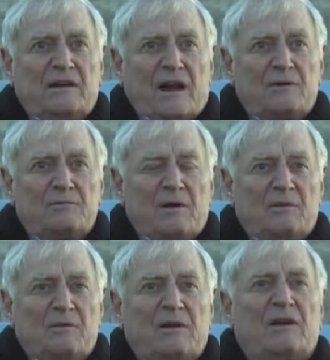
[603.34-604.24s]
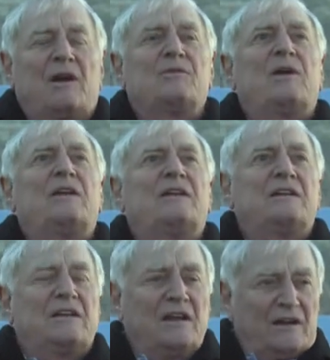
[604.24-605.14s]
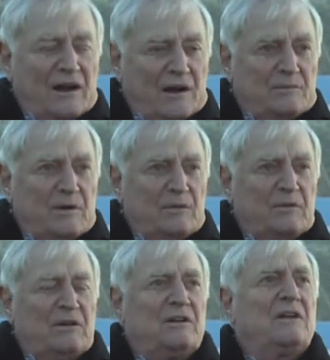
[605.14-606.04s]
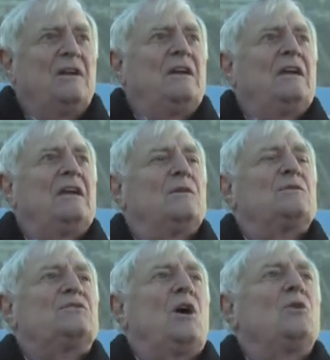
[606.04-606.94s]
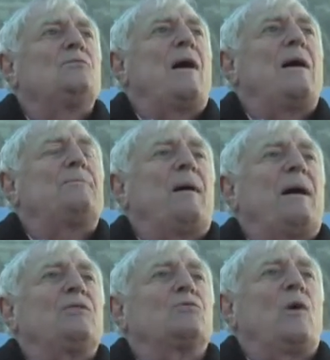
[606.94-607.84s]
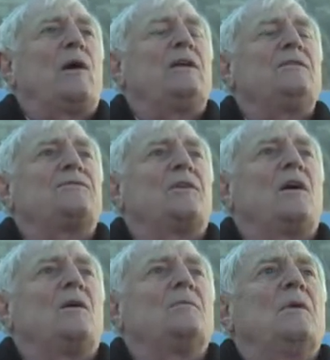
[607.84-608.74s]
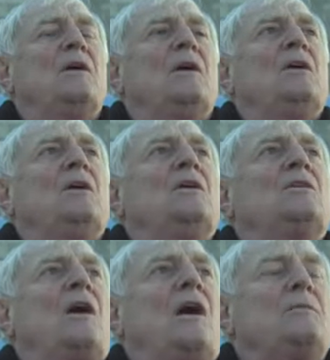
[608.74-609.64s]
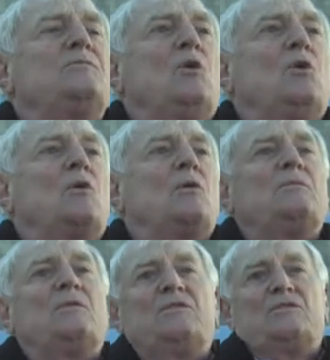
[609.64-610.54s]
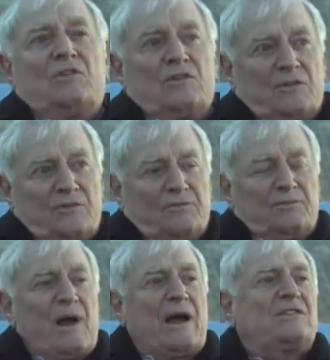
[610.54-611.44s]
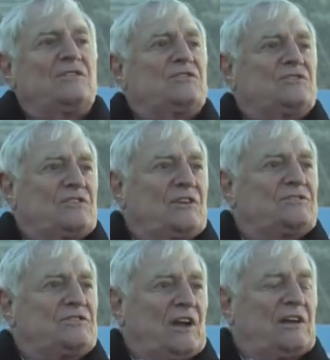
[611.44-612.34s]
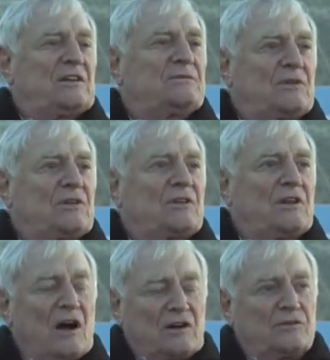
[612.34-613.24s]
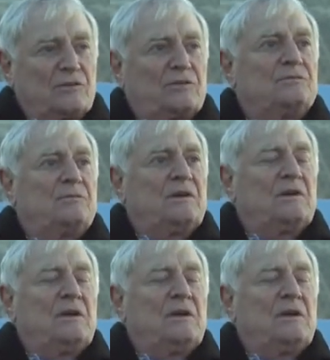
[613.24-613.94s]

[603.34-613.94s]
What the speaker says: and I remembered it and I read it again and I remembered it. It was on my pathway from Cobb Dorm to the practice stadium, to the locker room.